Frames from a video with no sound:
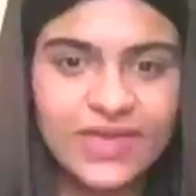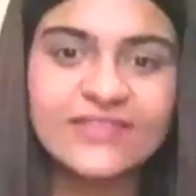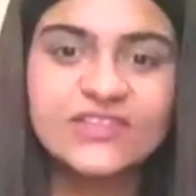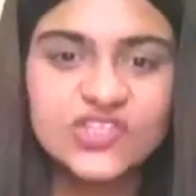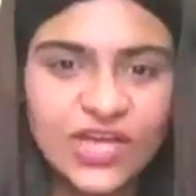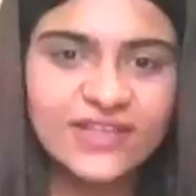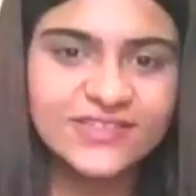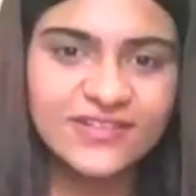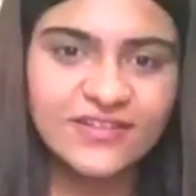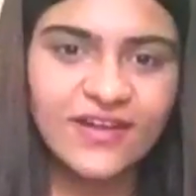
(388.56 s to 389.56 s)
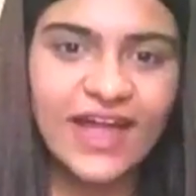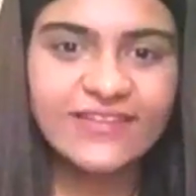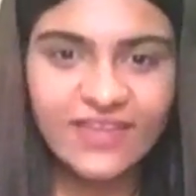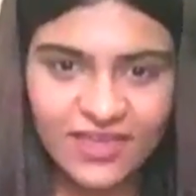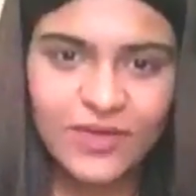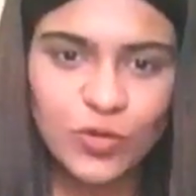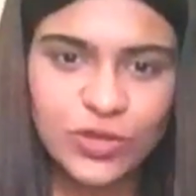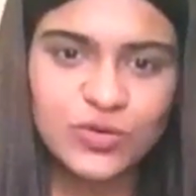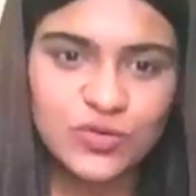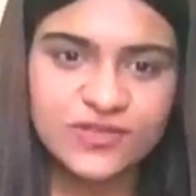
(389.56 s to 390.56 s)
being the chancellor at KK
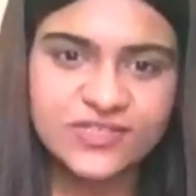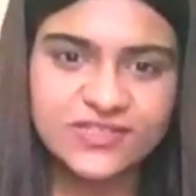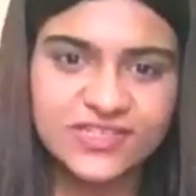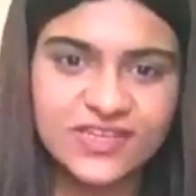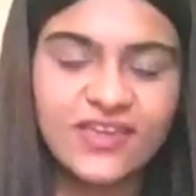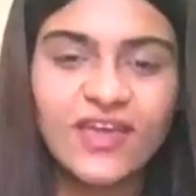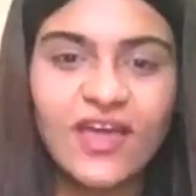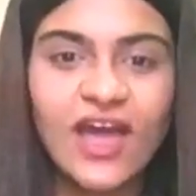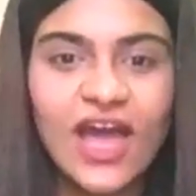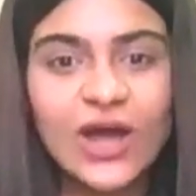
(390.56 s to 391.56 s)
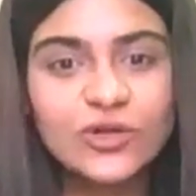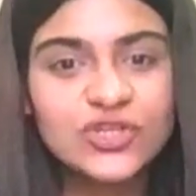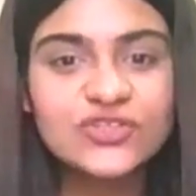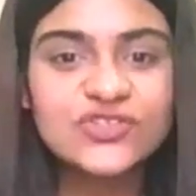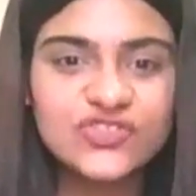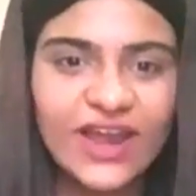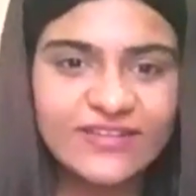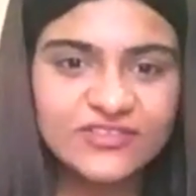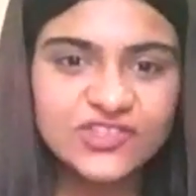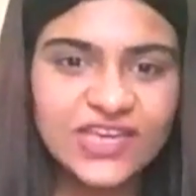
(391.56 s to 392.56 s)
Modi University, how do you
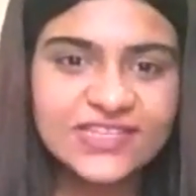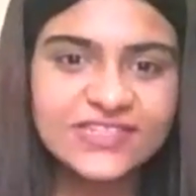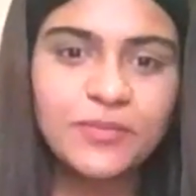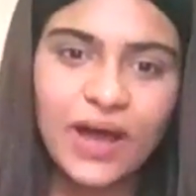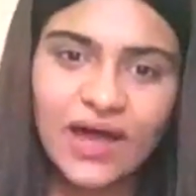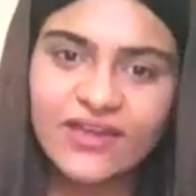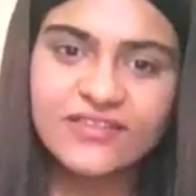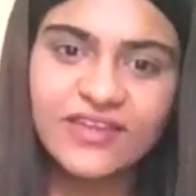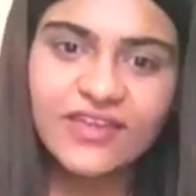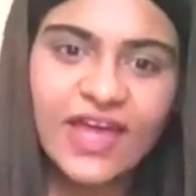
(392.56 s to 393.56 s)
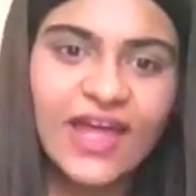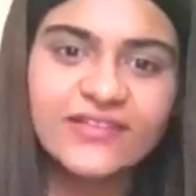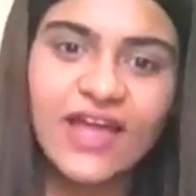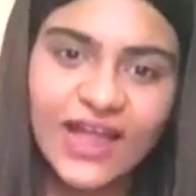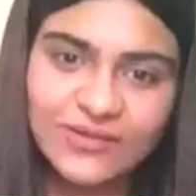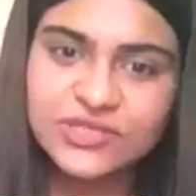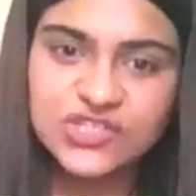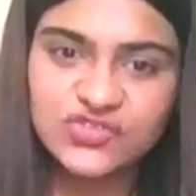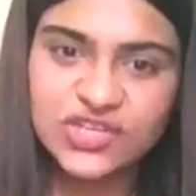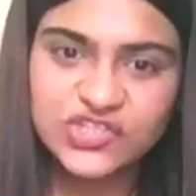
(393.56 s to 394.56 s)
strategize the marketing and
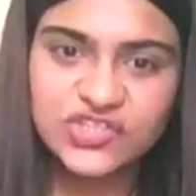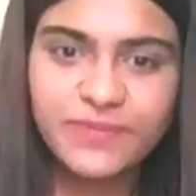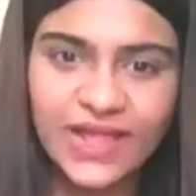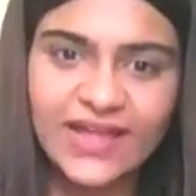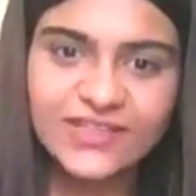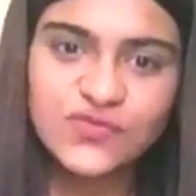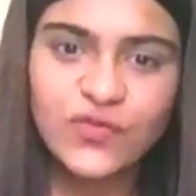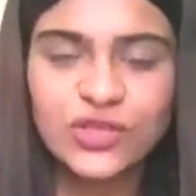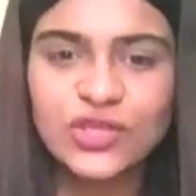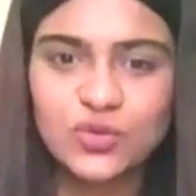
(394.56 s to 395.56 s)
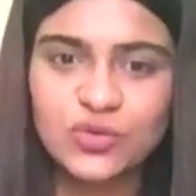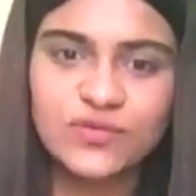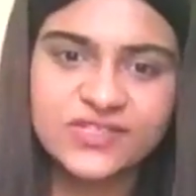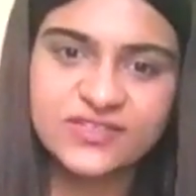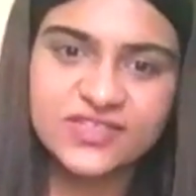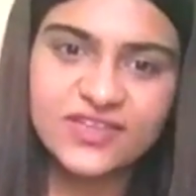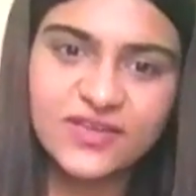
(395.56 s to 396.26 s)
administration plans for the university?